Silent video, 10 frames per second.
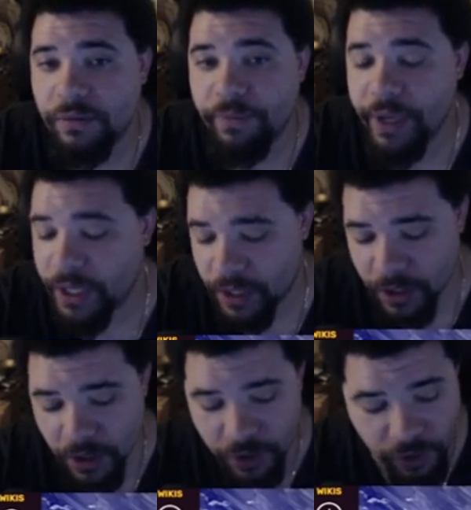
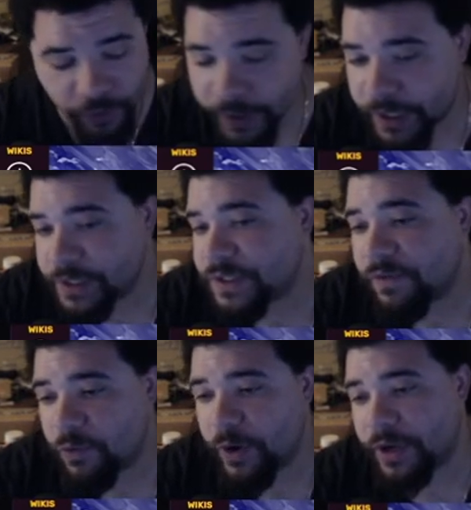Meaning the weakness
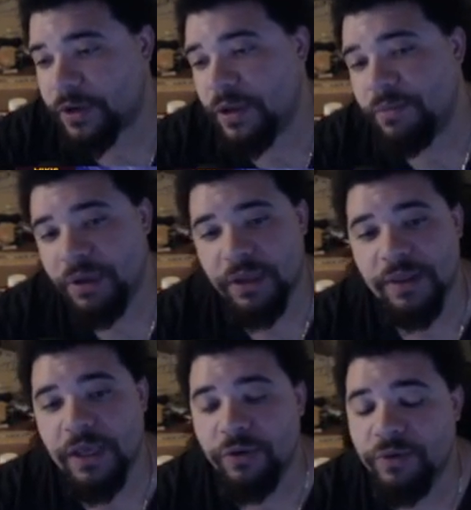of quick being
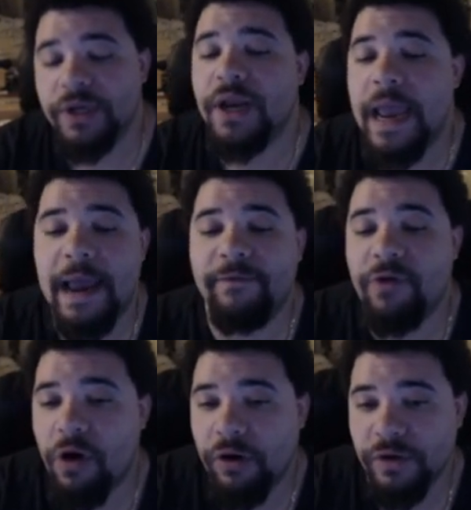that you did not have
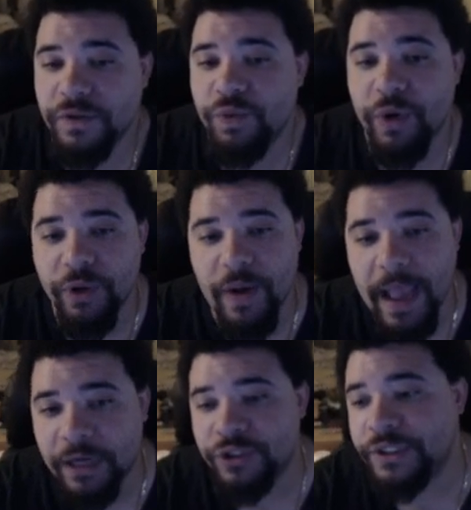cards when you
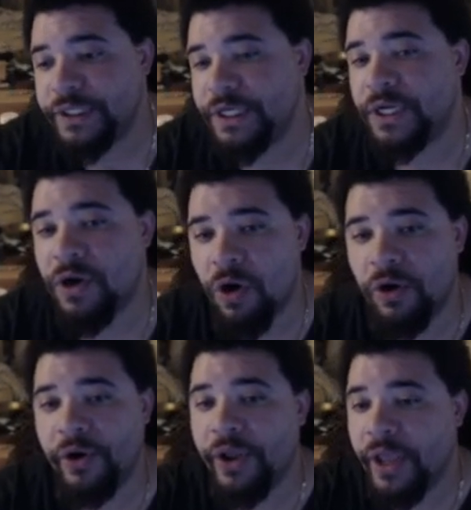actually needed
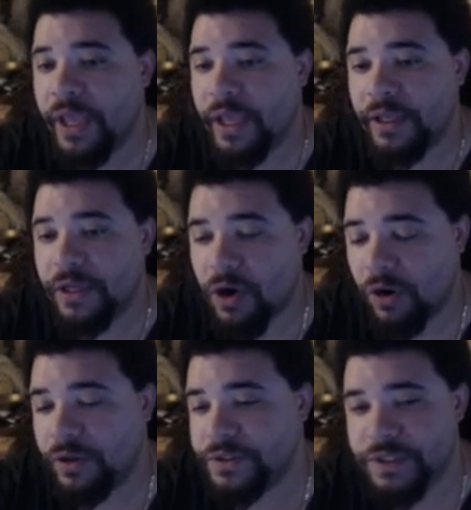card
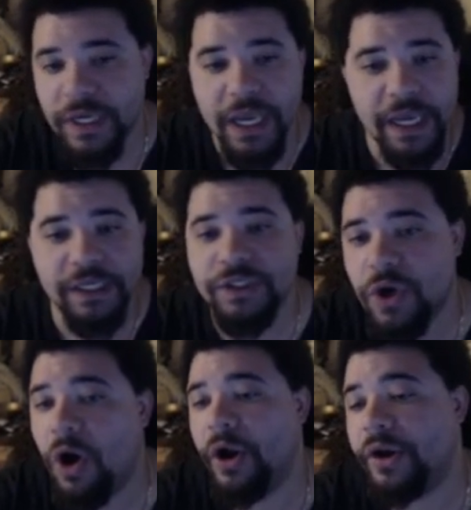cards is
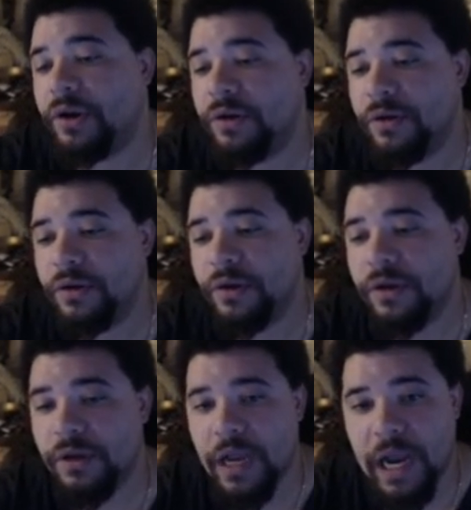gone.
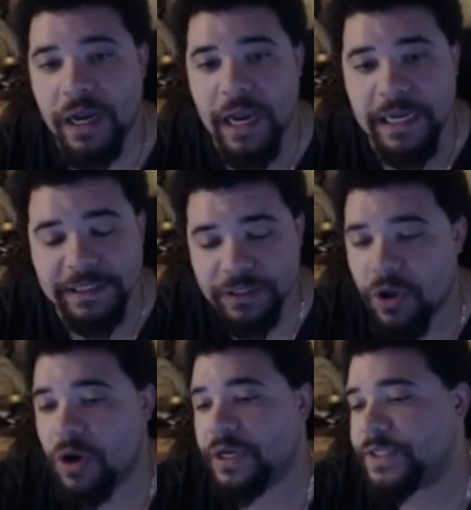As
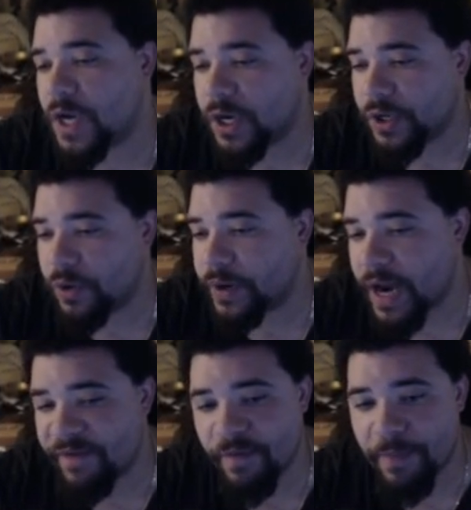long as Hakadon can
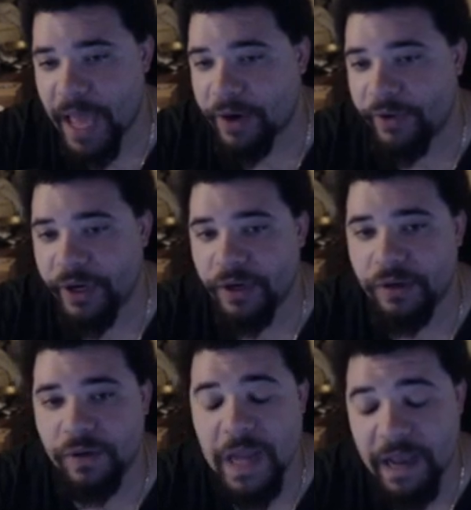have a battery,
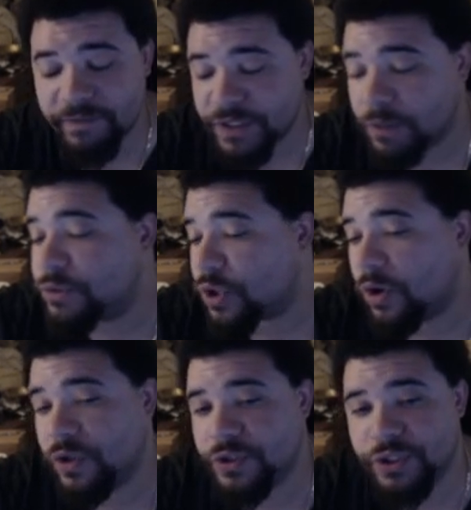have some
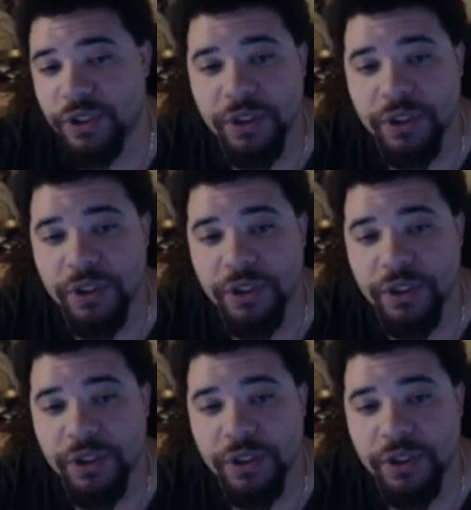charge,